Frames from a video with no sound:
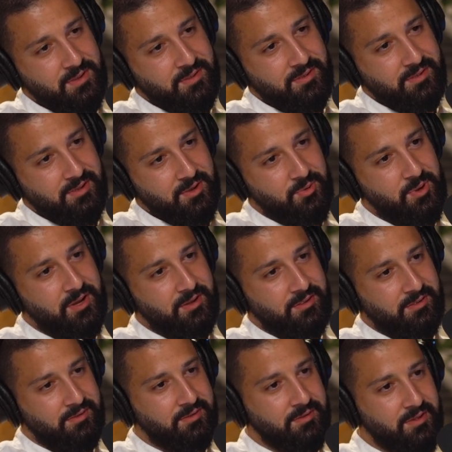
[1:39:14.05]

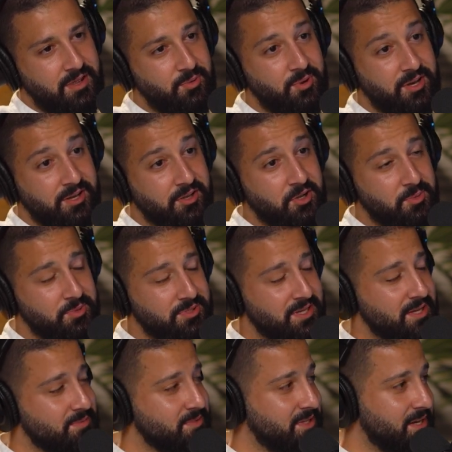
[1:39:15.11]
read it a
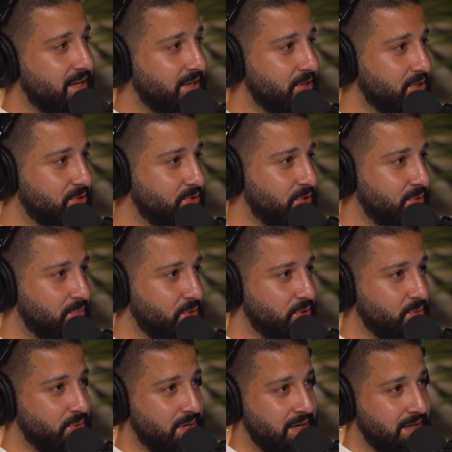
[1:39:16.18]
couple of times, and I've gotten to the
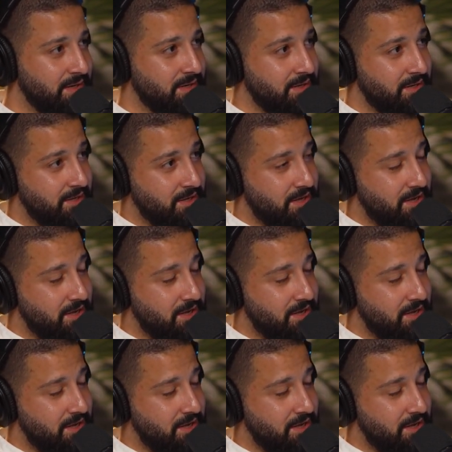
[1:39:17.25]
point where